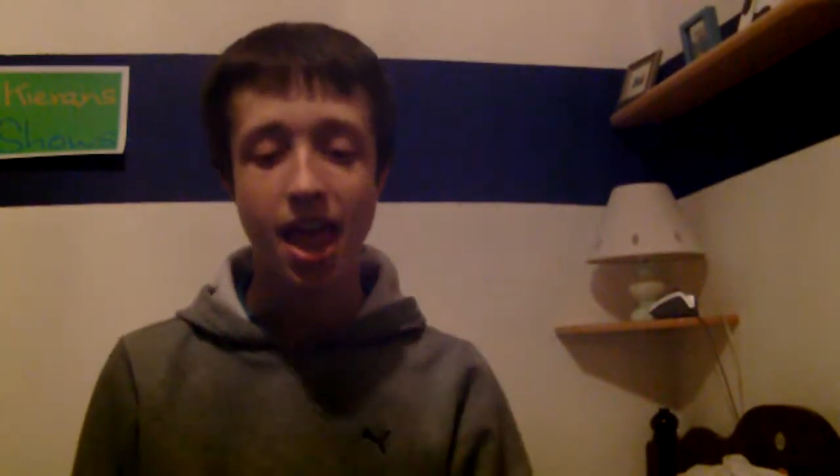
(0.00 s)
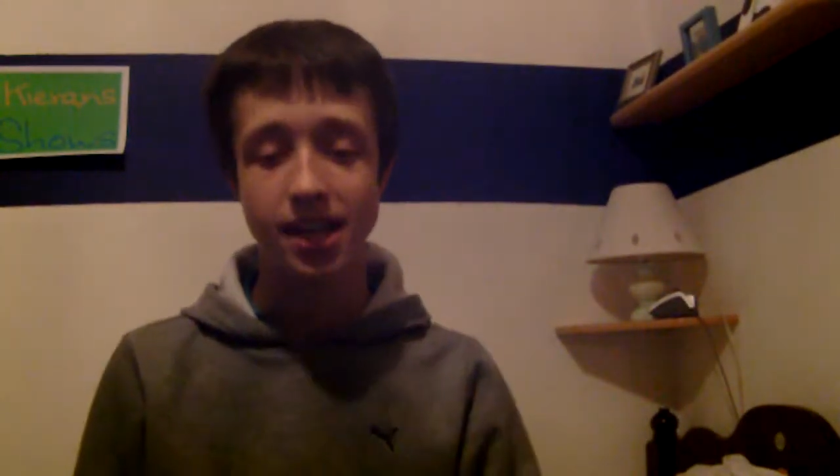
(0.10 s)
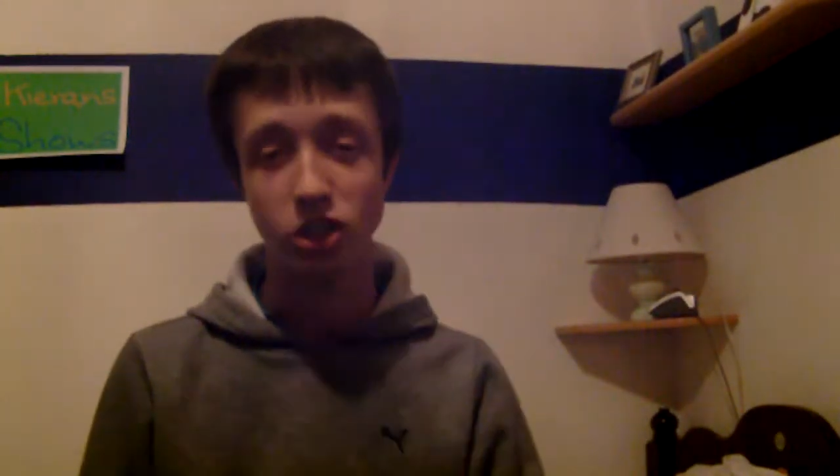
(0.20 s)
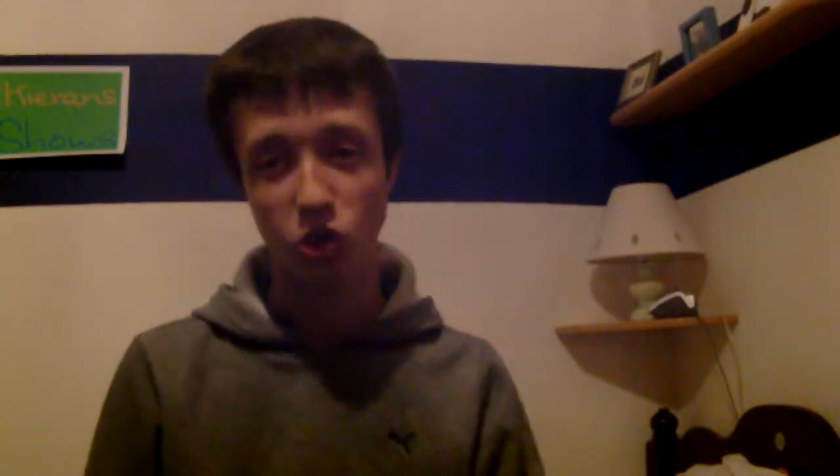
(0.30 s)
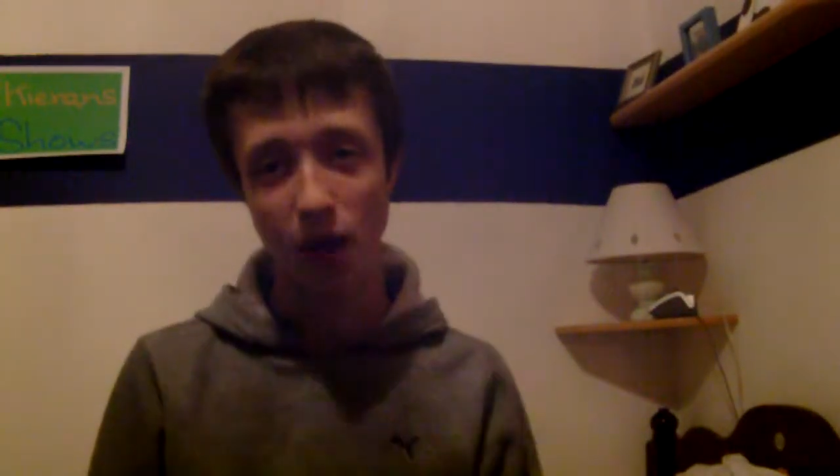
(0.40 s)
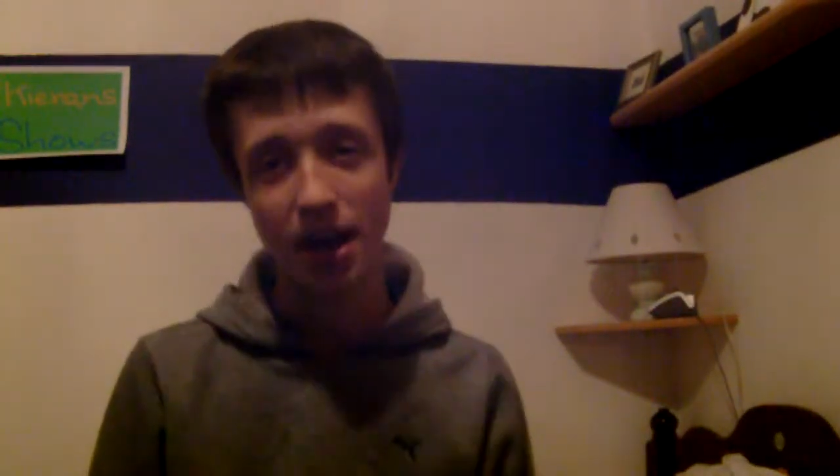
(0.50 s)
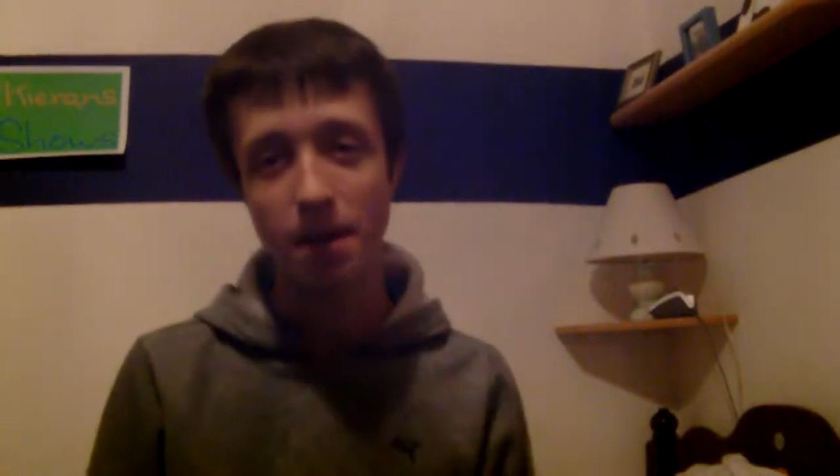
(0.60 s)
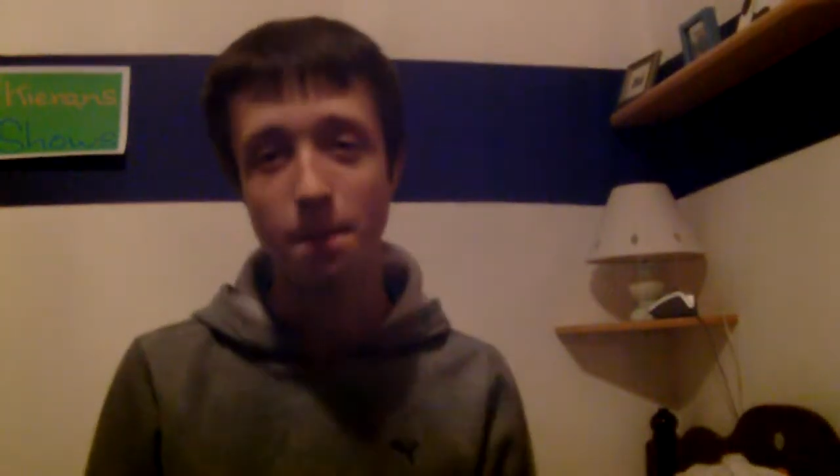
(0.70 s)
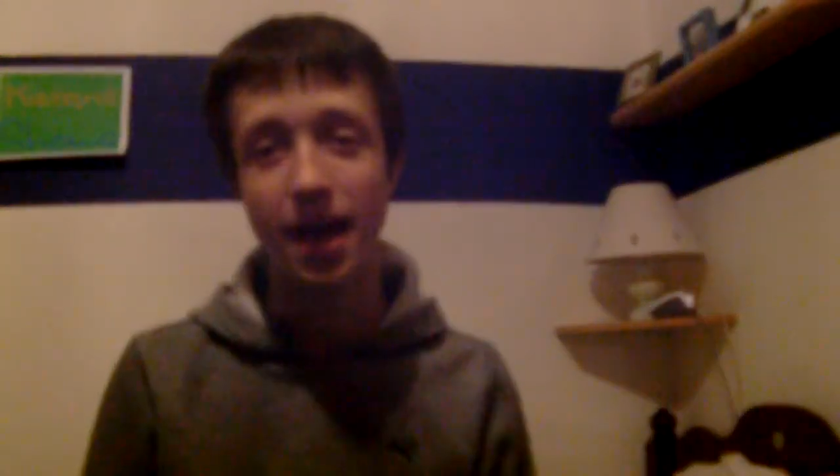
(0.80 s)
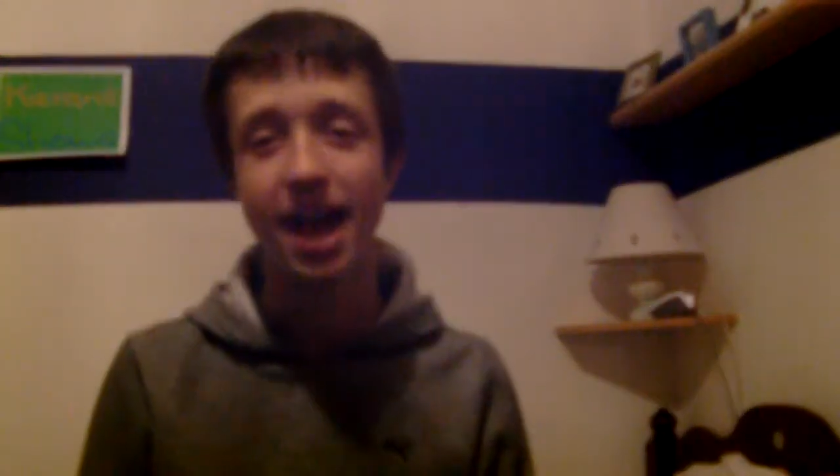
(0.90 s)
It's quite
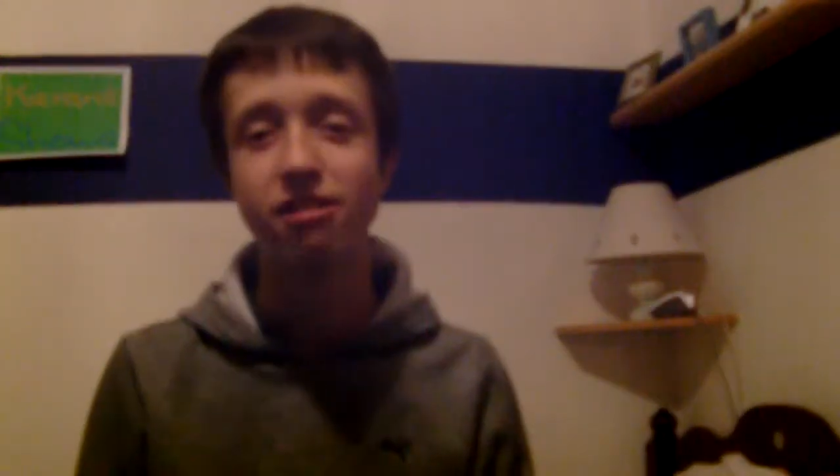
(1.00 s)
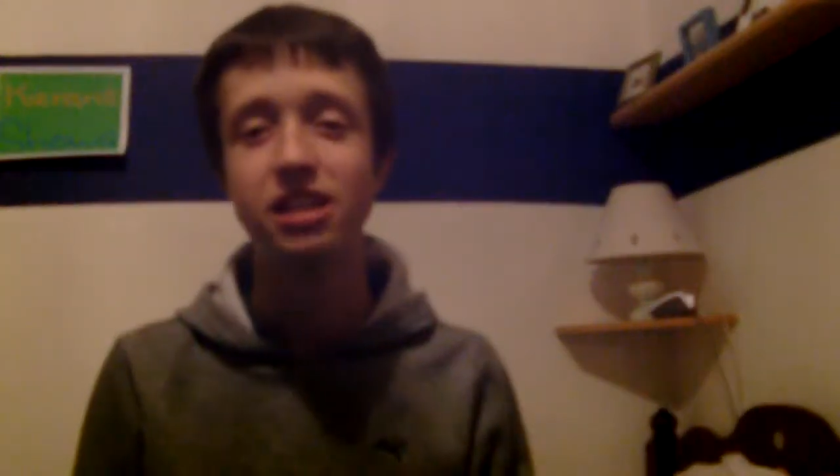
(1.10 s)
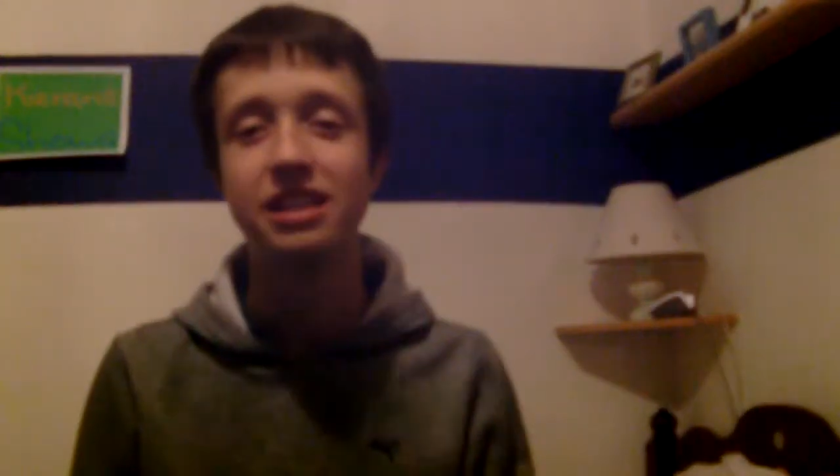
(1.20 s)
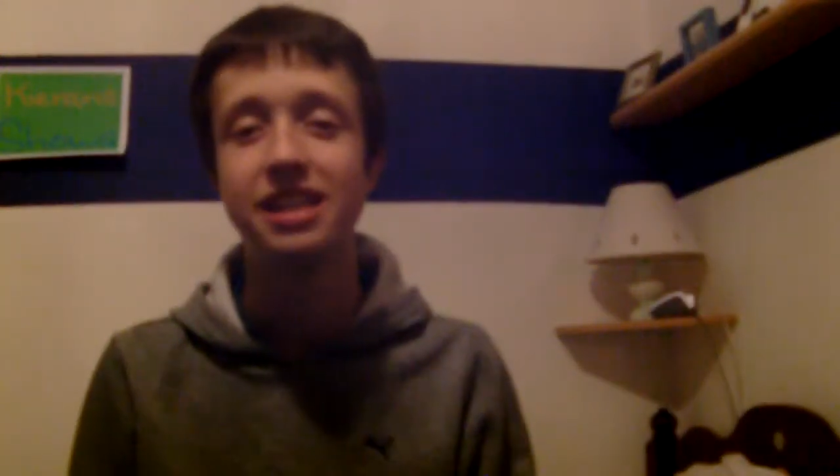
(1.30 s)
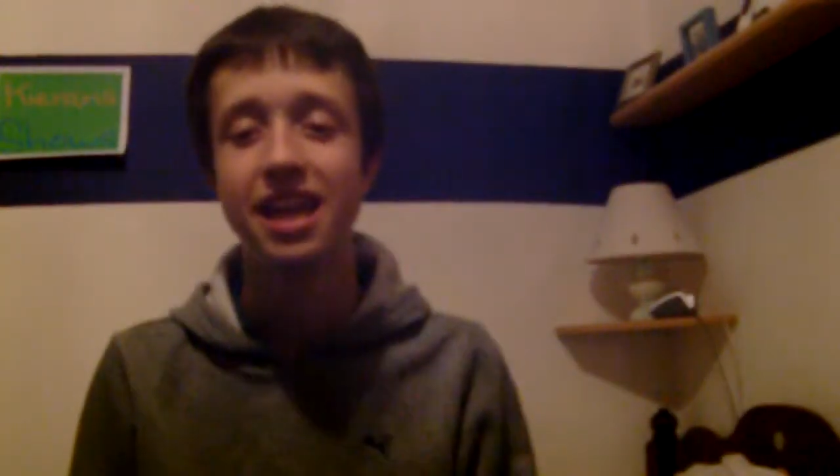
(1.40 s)
apparent.